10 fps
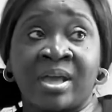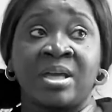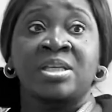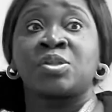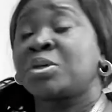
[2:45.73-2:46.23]

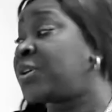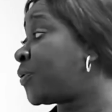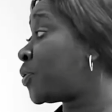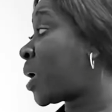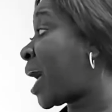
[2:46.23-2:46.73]
So if
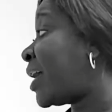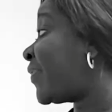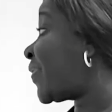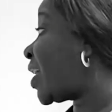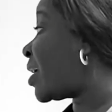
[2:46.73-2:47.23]
you have
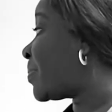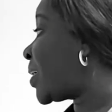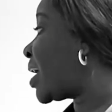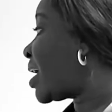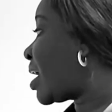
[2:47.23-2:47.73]
a
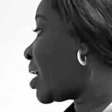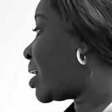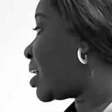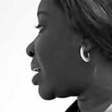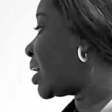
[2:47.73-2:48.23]

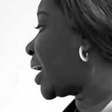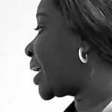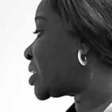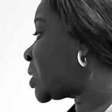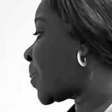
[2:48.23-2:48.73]

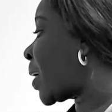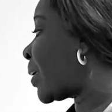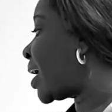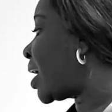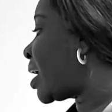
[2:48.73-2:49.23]
to the
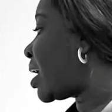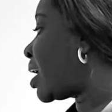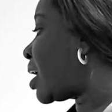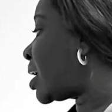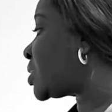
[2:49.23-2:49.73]
power
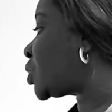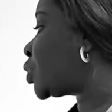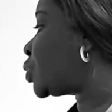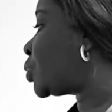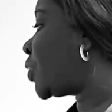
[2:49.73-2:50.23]

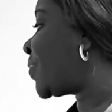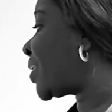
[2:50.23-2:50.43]
2 over